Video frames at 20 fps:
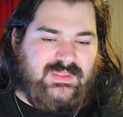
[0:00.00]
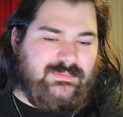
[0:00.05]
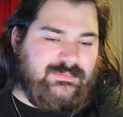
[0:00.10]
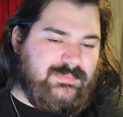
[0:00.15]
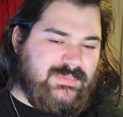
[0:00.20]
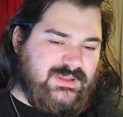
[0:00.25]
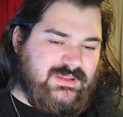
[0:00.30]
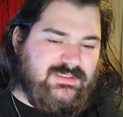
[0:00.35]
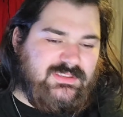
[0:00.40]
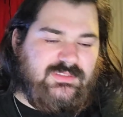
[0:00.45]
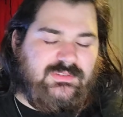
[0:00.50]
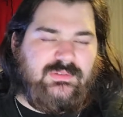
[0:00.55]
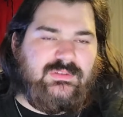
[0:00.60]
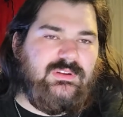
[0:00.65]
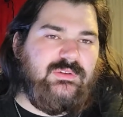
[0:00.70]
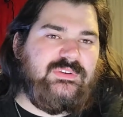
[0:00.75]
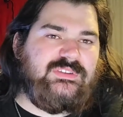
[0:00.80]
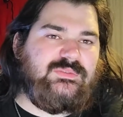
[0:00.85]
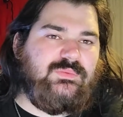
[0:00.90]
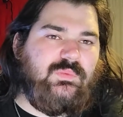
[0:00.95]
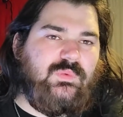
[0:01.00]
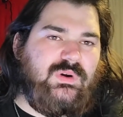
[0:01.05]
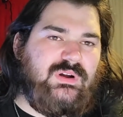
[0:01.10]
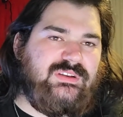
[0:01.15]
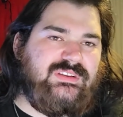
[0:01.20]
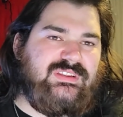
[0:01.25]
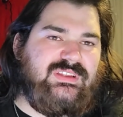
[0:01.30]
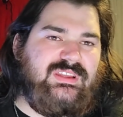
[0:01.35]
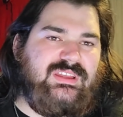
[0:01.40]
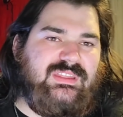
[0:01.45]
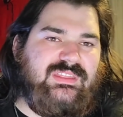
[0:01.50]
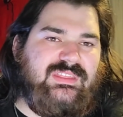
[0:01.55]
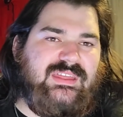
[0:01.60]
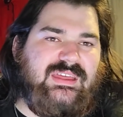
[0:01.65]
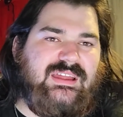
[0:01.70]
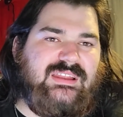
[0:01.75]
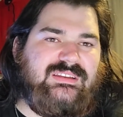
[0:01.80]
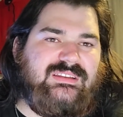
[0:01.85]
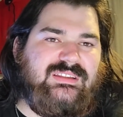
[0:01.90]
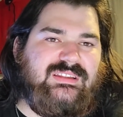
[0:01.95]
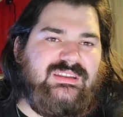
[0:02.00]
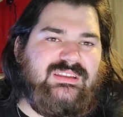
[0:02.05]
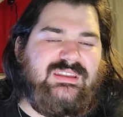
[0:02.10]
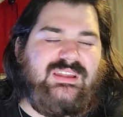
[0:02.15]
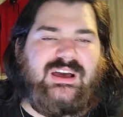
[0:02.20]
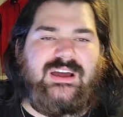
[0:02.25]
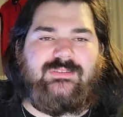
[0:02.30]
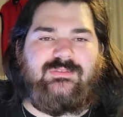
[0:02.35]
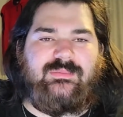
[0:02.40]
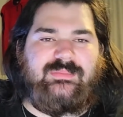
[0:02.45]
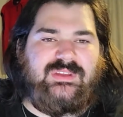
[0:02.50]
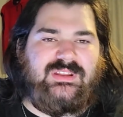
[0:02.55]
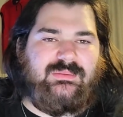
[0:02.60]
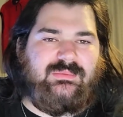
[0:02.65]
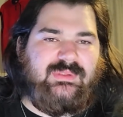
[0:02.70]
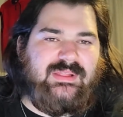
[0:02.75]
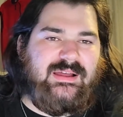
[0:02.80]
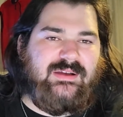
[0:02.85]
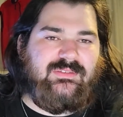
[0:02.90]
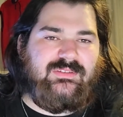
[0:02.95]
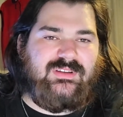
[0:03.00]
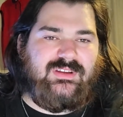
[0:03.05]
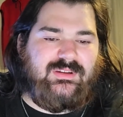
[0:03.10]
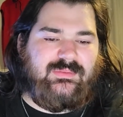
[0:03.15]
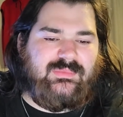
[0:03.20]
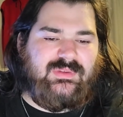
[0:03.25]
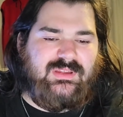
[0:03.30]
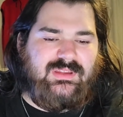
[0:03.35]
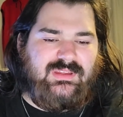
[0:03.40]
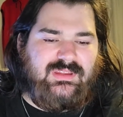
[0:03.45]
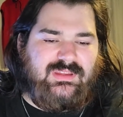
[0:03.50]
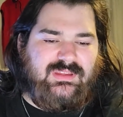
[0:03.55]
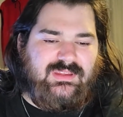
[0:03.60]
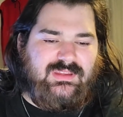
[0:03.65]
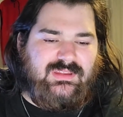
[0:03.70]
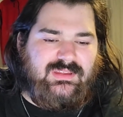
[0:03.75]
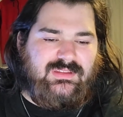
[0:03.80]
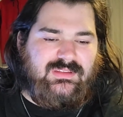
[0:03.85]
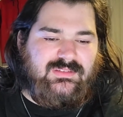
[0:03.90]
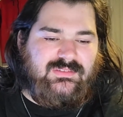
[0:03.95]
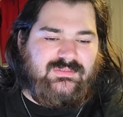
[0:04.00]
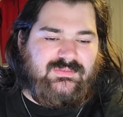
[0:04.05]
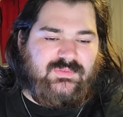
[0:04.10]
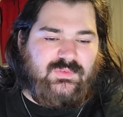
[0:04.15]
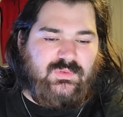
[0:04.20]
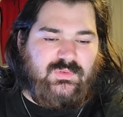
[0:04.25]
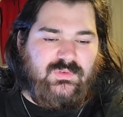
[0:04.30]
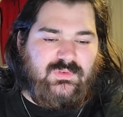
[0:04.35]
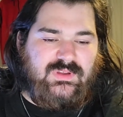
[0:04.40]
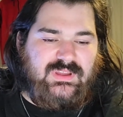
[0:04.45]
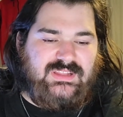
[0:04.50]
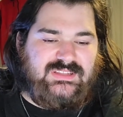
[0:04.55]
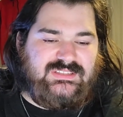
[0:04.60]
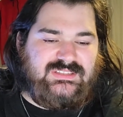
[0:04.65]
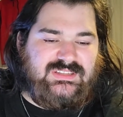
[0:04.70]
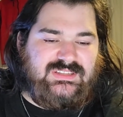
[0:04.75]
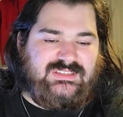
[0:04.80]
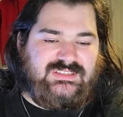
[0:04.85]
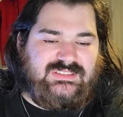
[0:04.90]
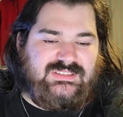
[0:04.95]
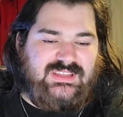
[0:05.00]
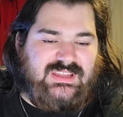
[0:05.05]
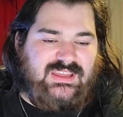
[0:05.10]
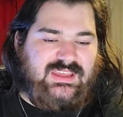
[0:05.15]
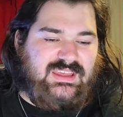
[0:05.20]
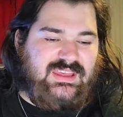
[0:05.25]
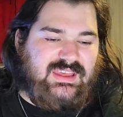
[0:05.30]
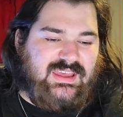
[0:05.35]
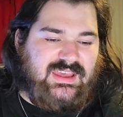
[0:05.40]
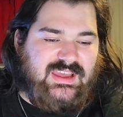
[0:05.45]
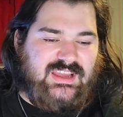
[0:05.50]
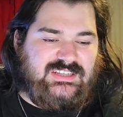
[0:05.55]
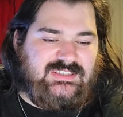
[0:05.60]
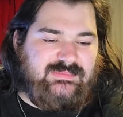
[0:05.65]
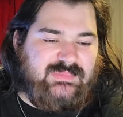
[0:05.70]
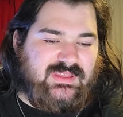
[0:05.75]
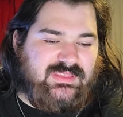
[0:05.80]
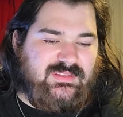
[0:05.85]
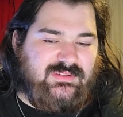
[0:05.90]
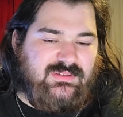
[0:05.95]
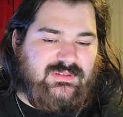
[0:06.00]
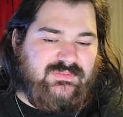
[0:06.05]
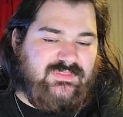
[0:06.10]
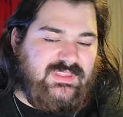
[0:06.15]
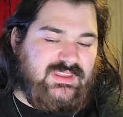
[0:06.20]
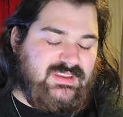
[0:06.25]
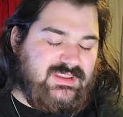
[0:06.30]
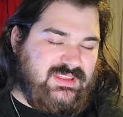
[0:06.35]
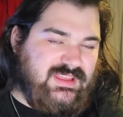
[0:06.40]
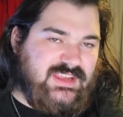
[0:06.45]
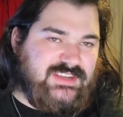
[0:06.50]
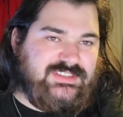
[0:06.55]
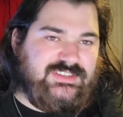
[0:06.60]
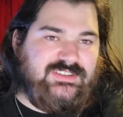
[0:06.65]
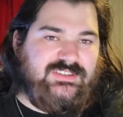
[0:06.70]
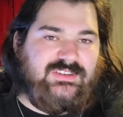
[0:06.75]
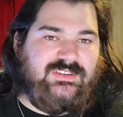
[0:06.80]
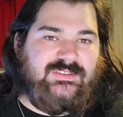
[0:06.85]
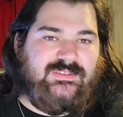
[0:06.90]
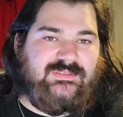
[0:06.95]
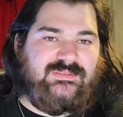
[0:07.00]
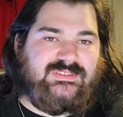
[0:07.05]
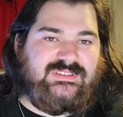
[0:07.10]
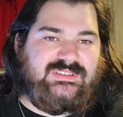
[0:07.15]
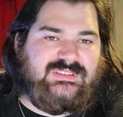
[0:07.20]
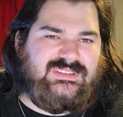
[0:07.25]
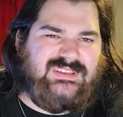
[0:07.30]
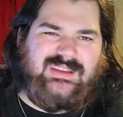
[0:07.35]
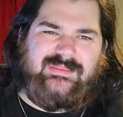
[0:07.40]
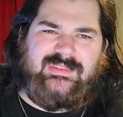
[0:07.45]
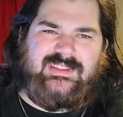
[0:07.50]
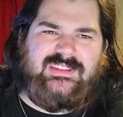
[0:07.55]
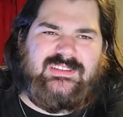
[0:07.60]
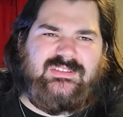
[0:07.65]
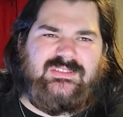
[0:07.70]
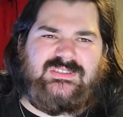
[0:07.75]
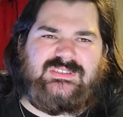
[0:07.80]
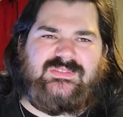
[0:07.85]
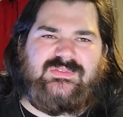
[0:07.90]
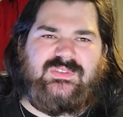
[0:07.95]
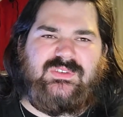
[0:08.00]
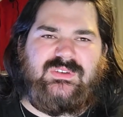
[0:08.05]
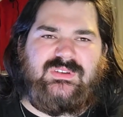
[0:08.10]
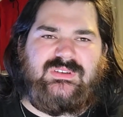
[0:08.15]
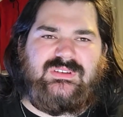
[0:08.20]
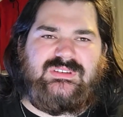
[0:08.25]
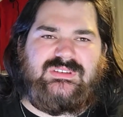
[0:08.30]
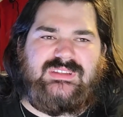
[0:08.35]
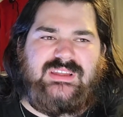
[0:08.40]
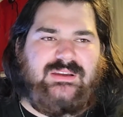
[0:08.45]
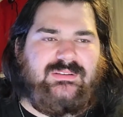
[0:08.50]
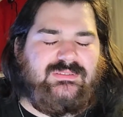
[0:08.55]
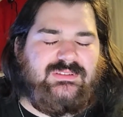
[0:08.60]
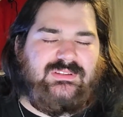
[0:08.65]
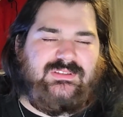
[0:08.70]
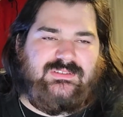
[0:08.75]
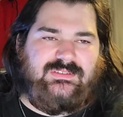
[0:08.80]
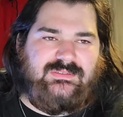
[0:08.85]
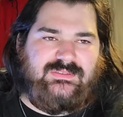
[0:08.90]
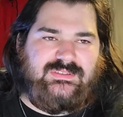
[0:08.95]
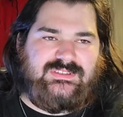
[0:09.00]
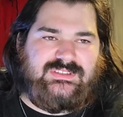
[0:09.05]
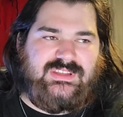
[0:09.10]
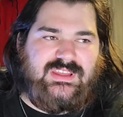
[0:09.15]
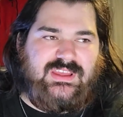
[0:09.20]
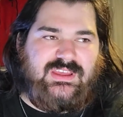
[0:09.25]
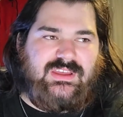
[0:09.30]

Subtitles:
But you don't always want that non-repeatable outcome. For instance, hash method authentication codes, commonly used for downloads,